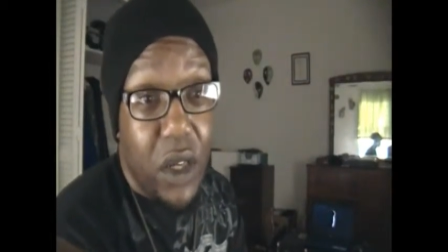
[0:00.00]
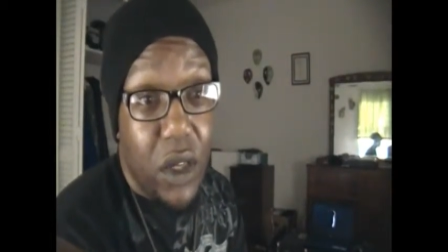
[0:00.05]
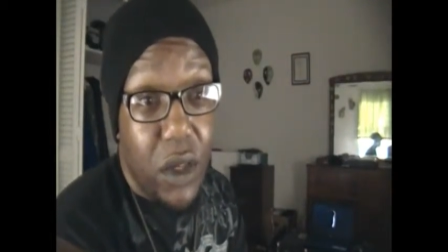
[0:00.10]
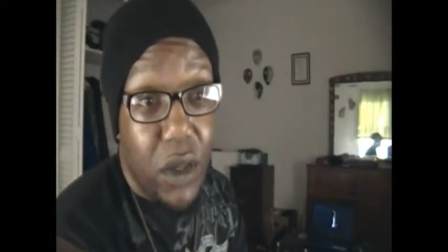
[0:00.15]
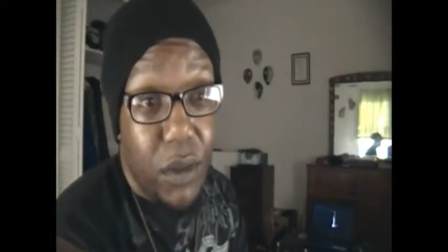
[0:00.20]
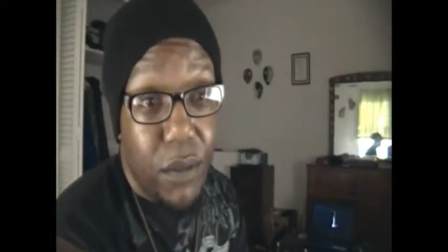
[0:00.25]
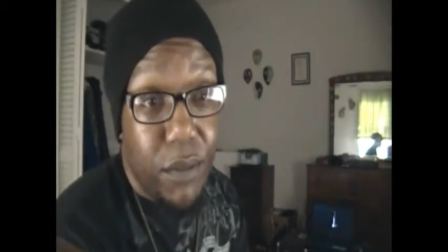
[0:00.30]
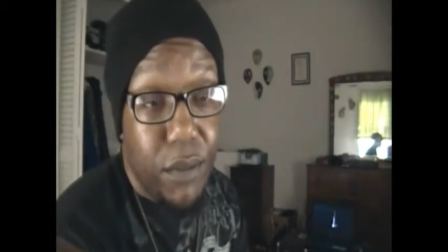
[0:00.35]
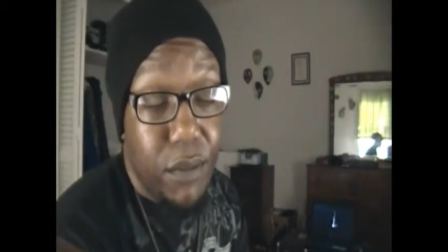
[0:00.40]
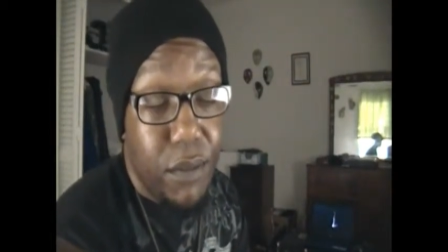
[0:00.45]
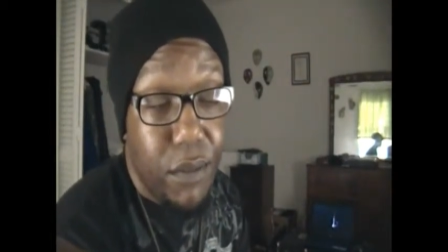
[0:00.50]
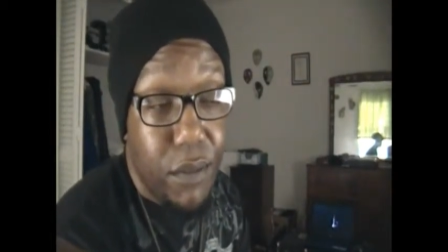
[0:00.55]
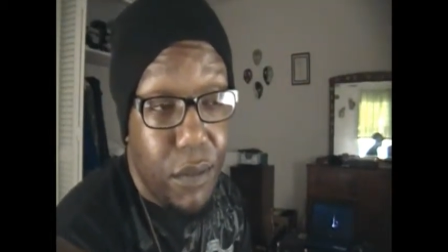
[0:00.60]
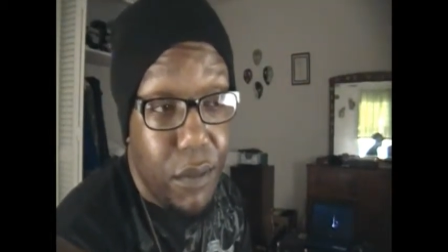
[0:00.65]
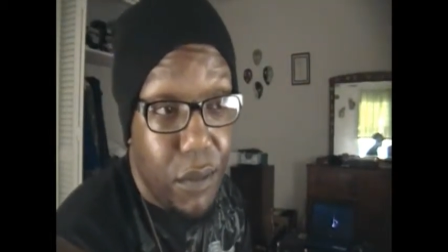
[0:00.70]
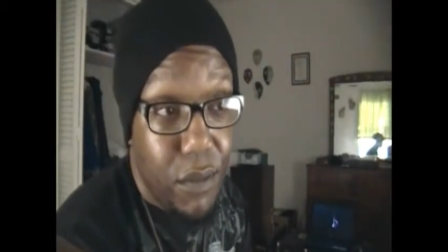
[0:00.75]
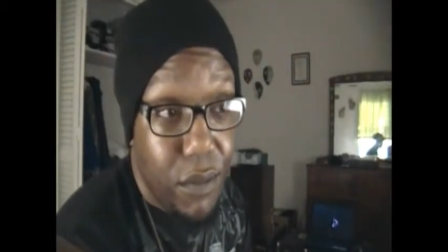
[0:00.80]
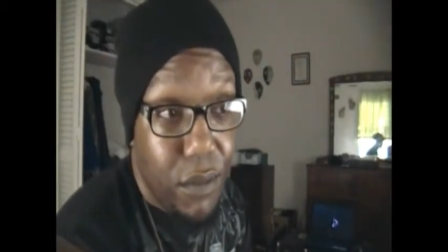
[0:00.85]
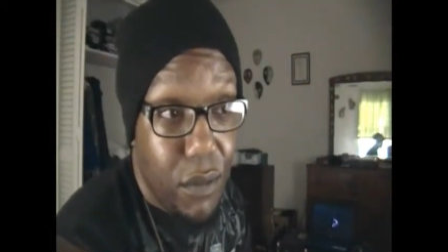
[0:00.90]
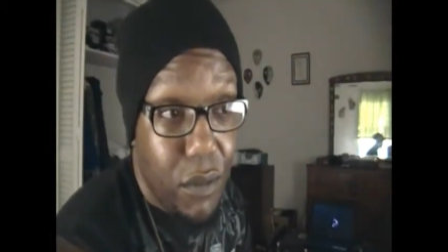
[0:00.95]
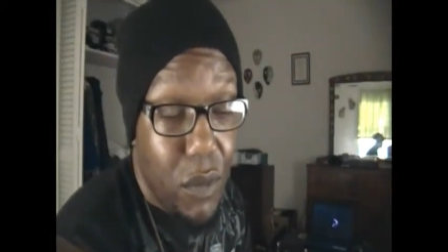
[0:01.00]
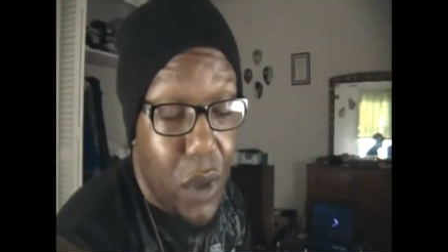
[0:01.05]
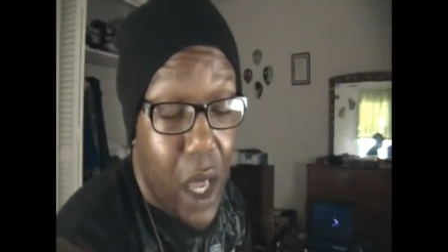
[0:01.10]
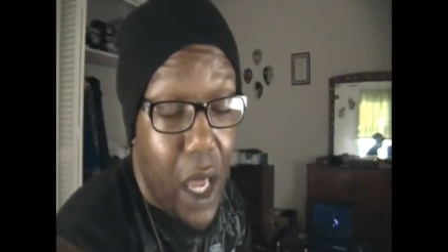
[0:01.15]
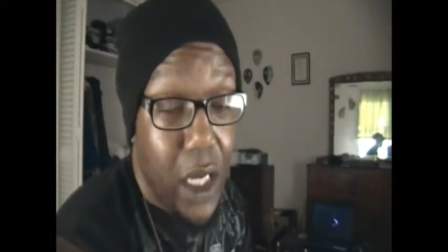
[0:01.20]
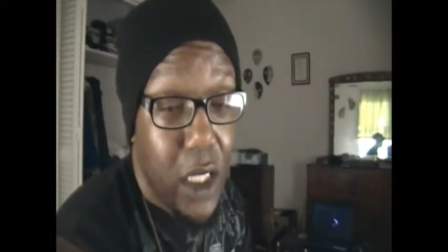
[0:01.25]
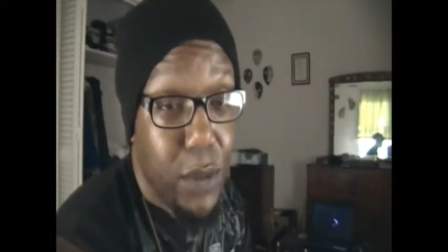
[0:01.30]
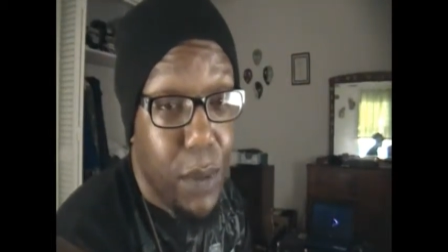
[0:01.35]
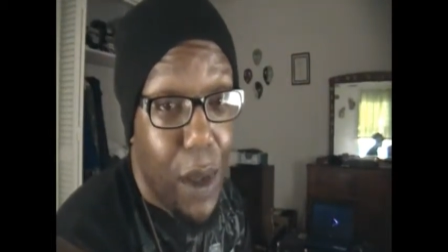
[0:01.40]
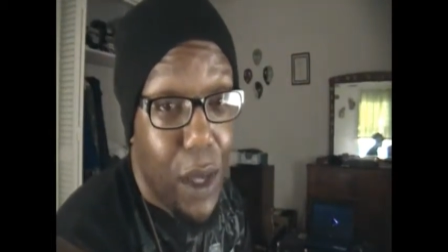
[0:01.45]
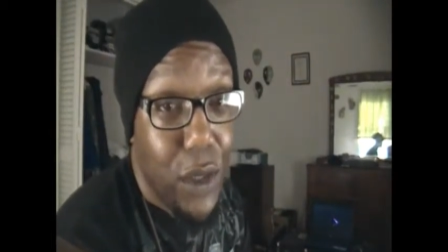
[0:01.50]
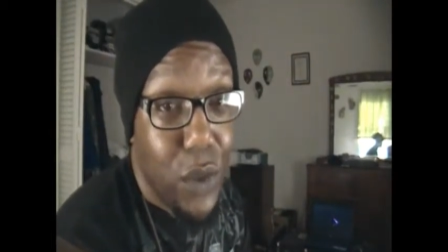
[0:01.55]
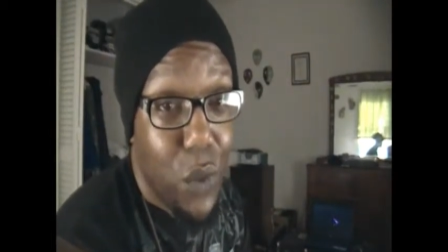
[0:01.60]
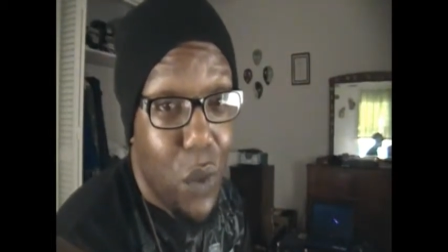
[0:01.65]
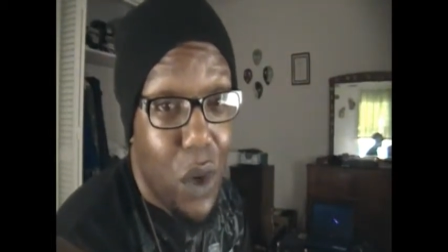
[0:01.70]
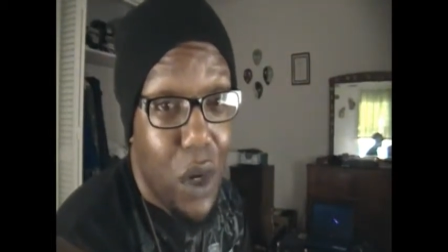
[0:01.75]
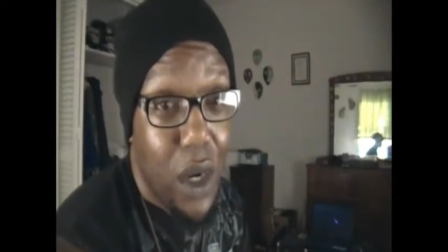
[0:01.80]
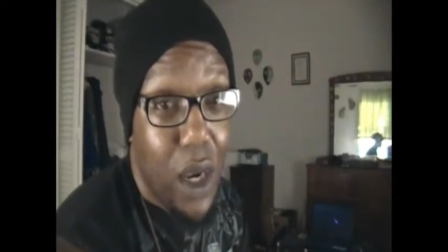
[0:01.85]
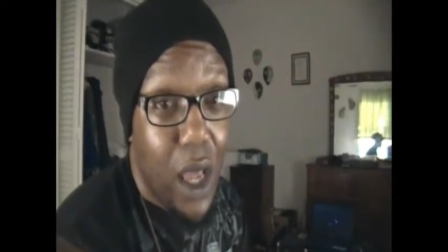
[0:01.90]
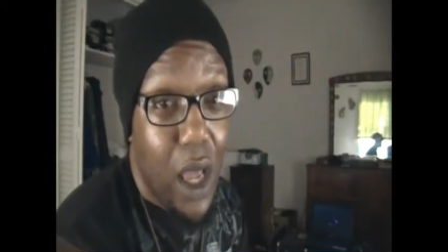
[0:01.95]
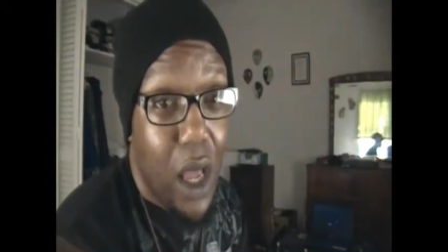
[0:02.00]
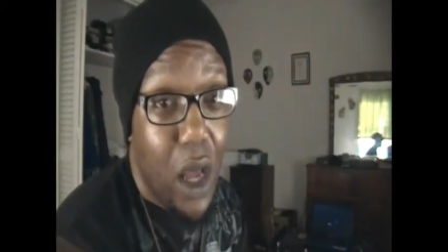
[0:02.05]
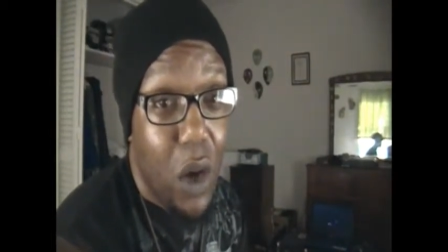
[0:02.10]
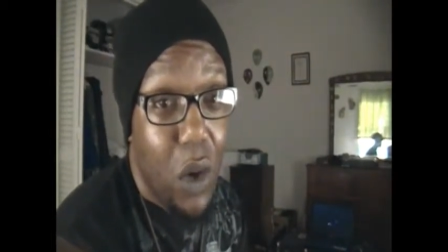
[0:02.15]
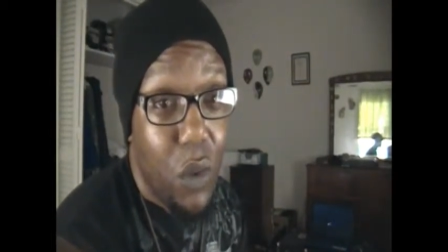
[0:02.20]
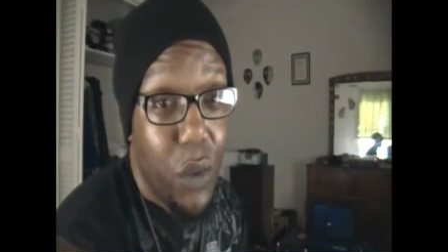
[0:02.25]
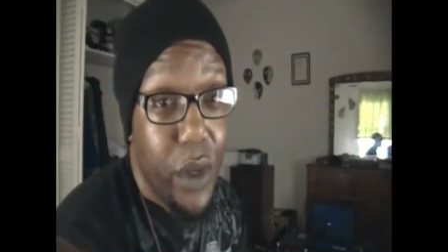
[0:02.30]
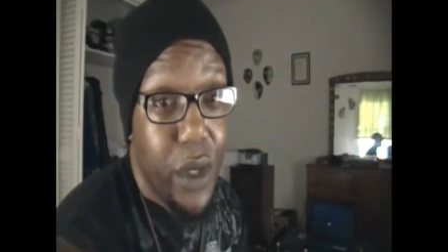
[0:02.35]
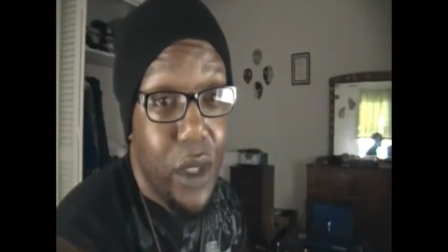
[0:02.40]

Um, Xbox One now,